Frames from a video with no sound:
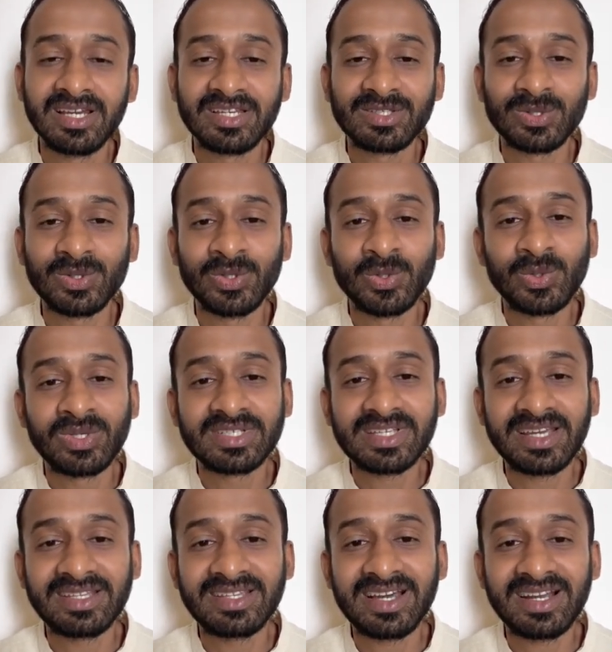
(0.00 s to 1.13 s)
So you
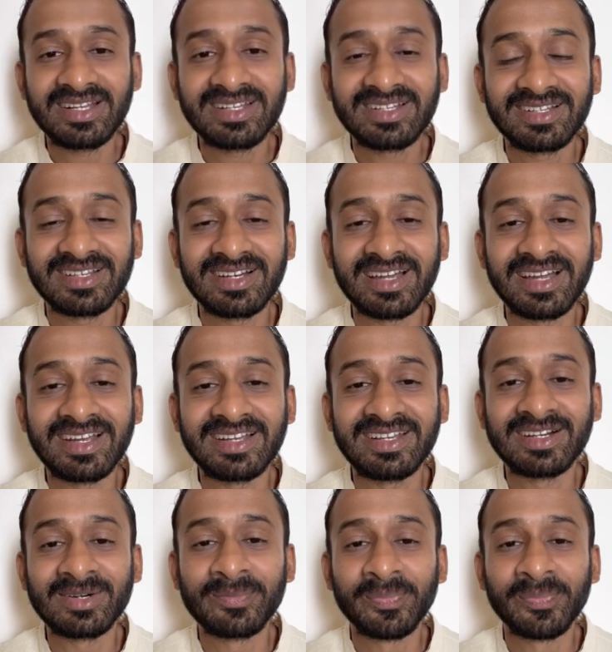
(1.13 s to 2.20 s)
decide that, and